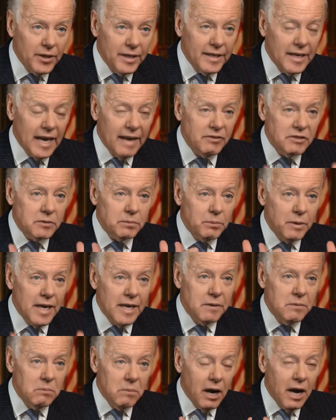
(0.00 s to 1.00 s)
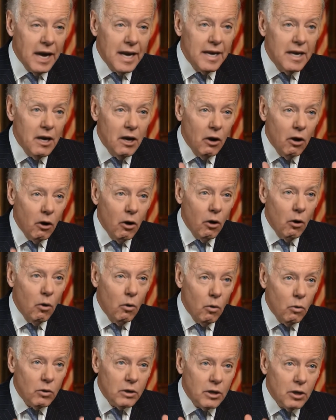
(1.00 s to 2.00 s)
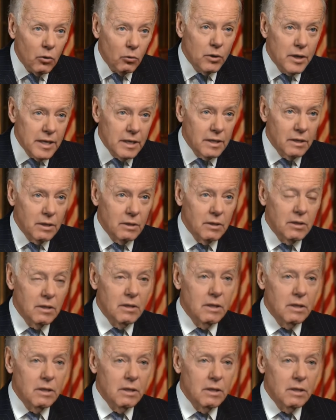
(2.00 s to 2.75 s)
And I've spent my whole career